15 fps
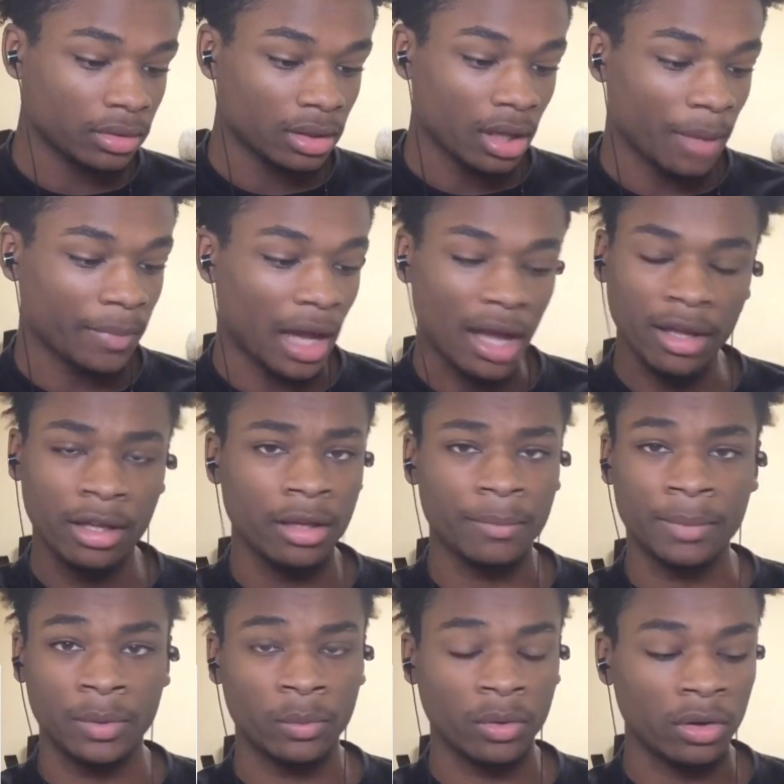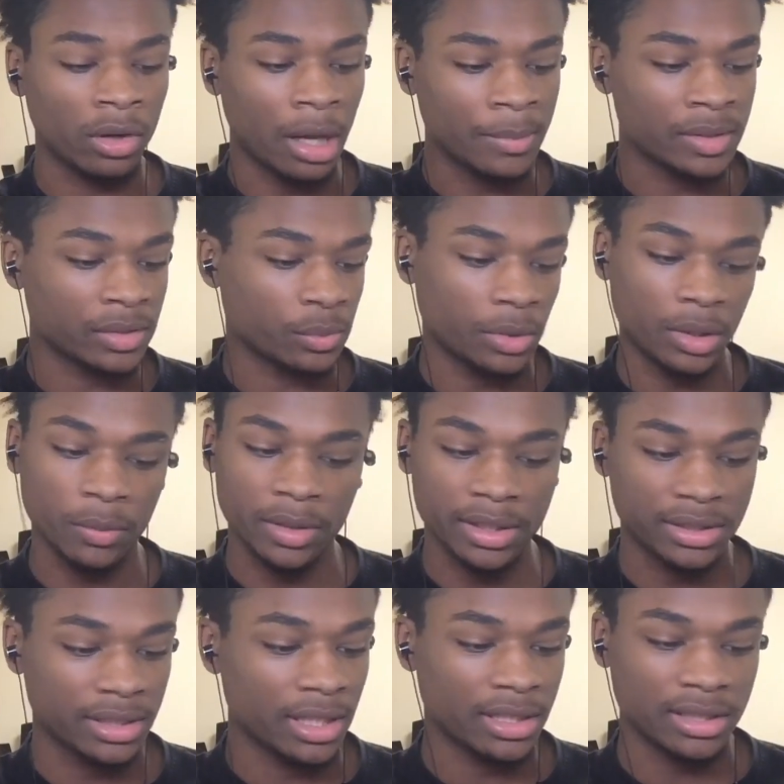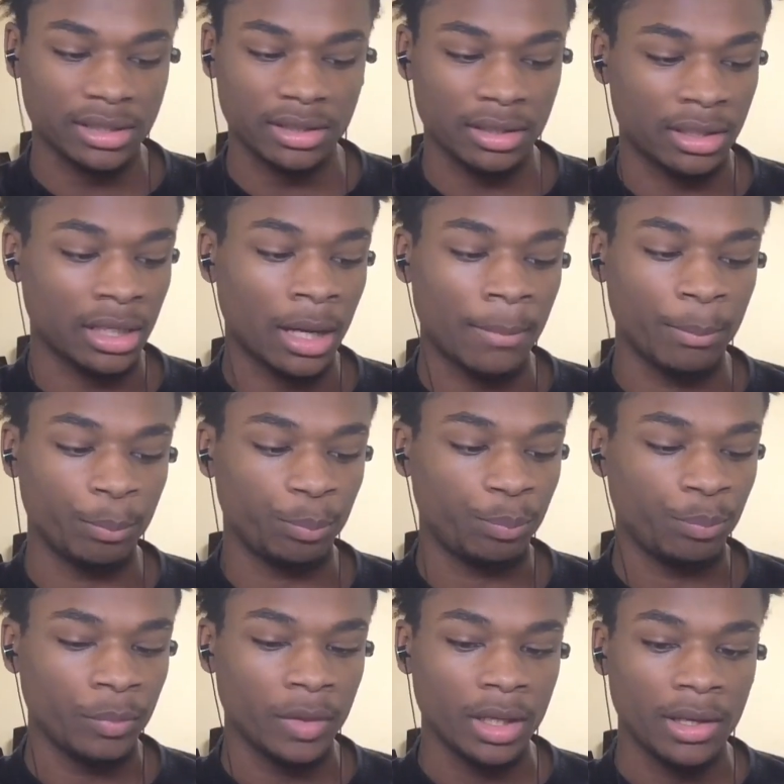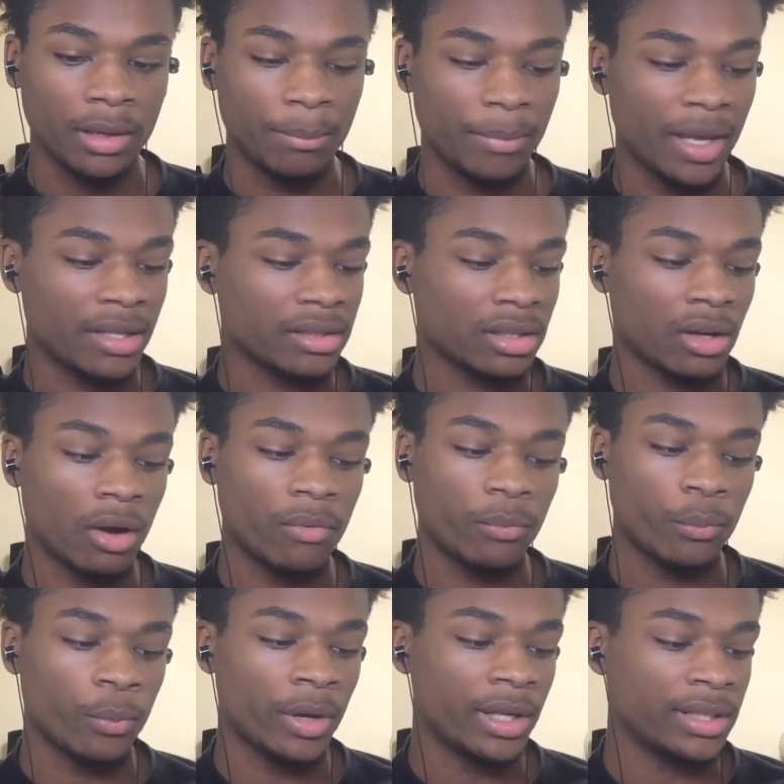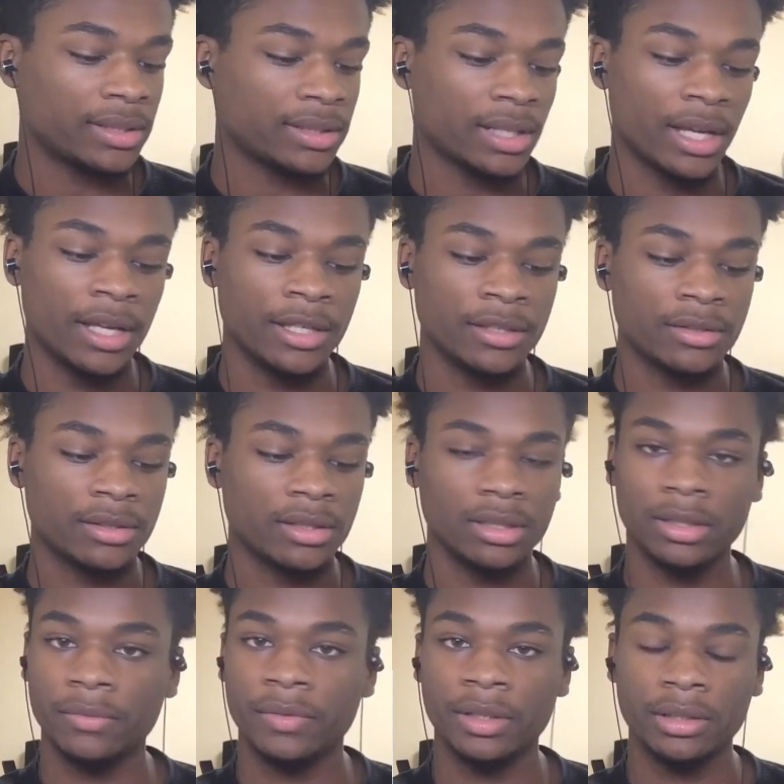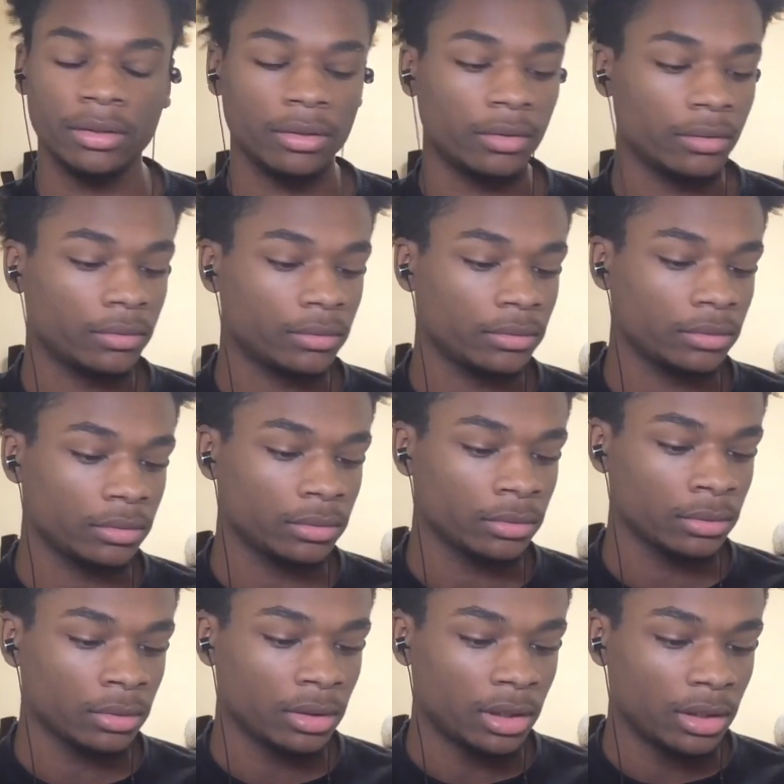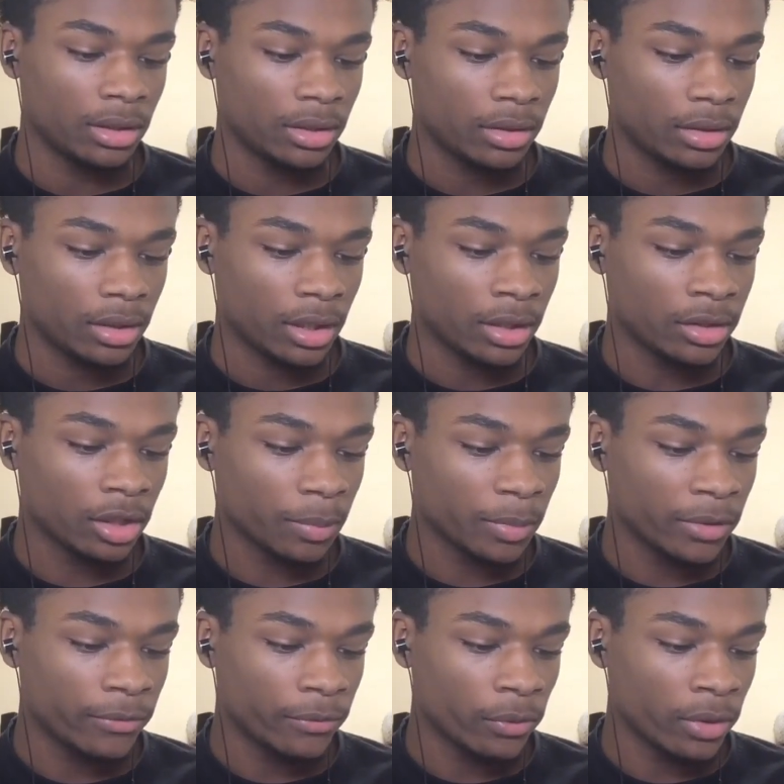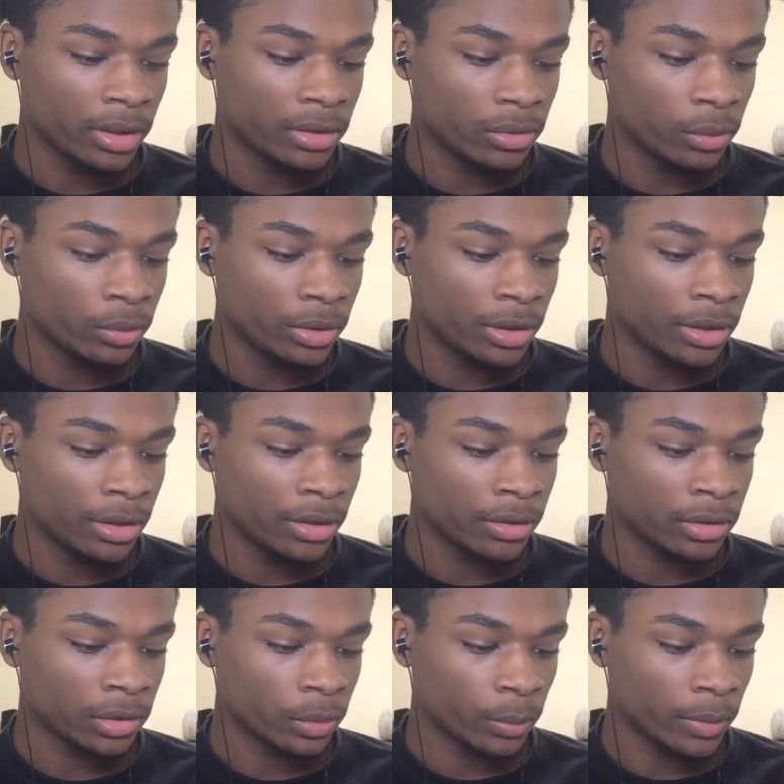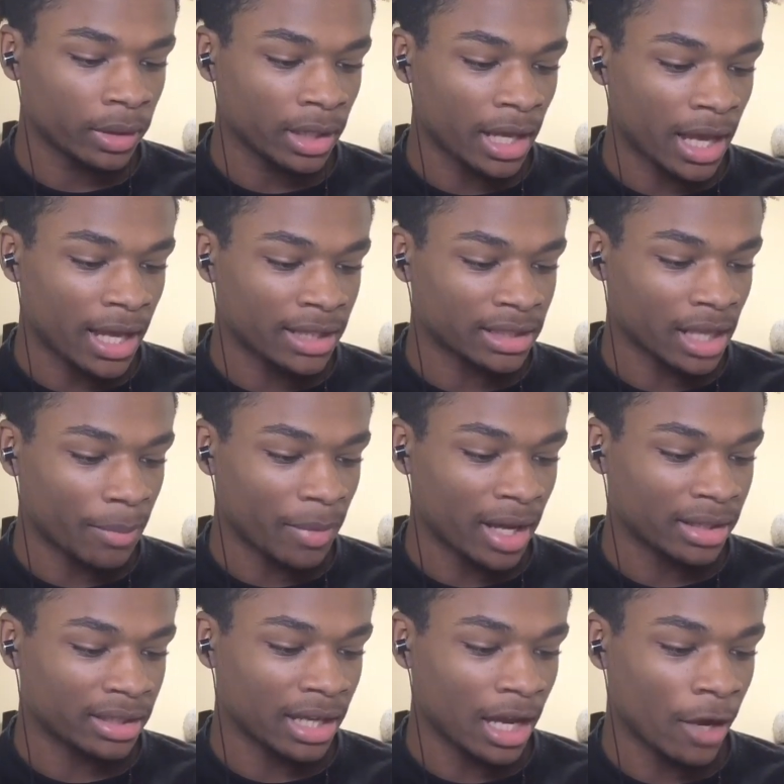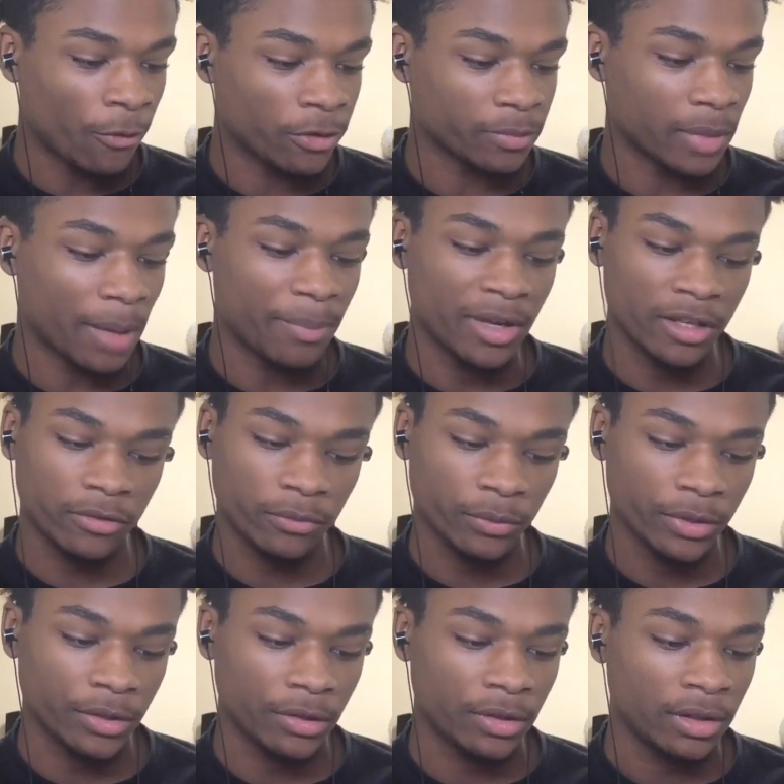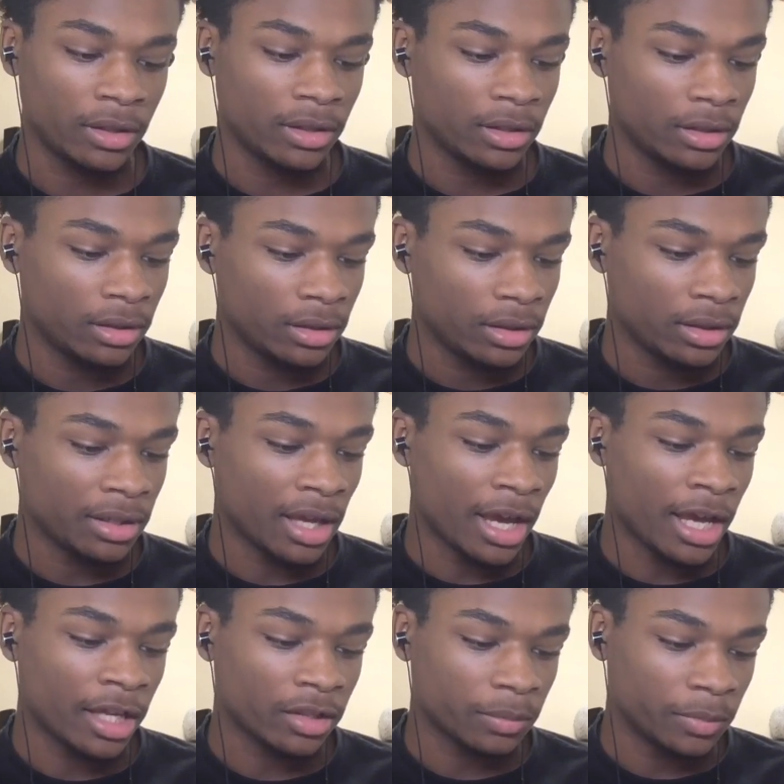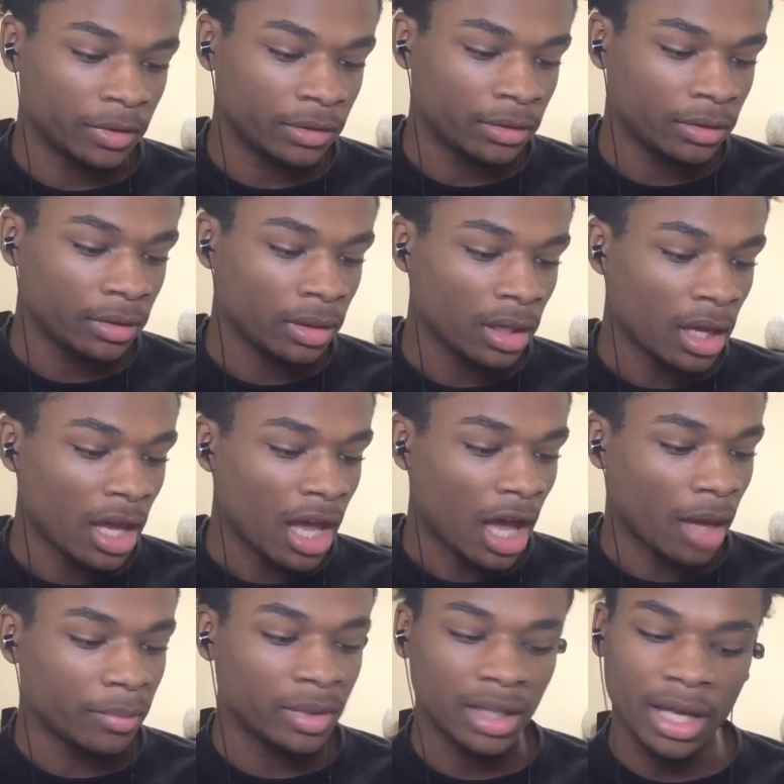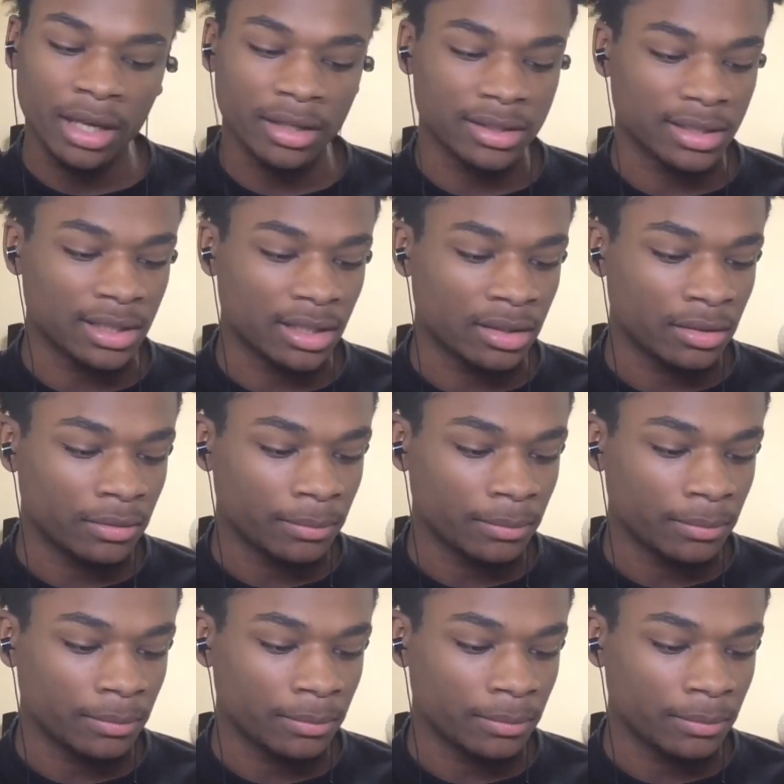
I mean, I could be wrong. I'm just reading what it says, and I'm basing off what it says to the video. It took me 42 years to realize that my dad was my best friend. He asked me, How many acres is it?